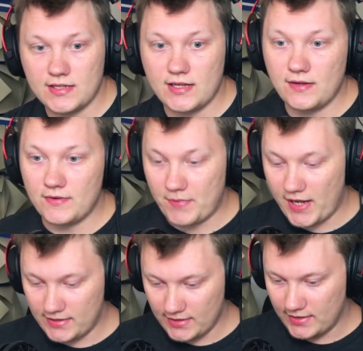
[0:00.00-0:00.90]
I never
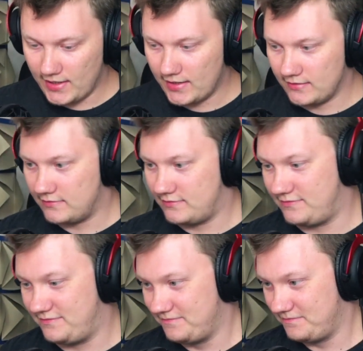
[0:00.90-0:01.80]
painted again.
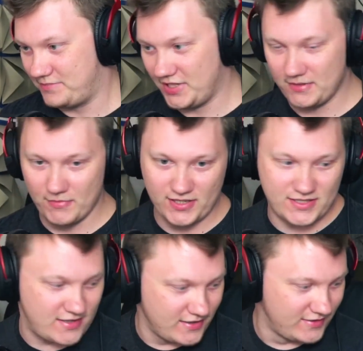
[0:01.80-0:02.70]
Pretty
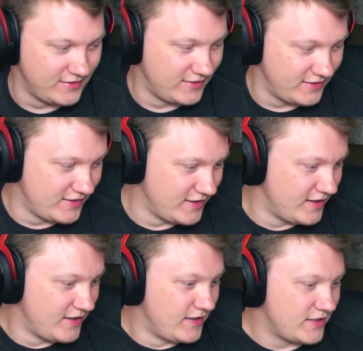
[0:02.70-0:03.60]
much.
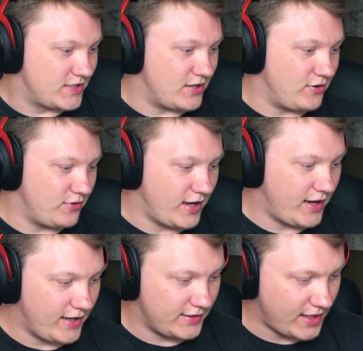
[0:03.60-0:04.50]
So
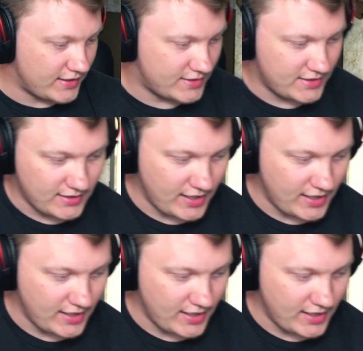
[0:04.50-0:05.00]
that's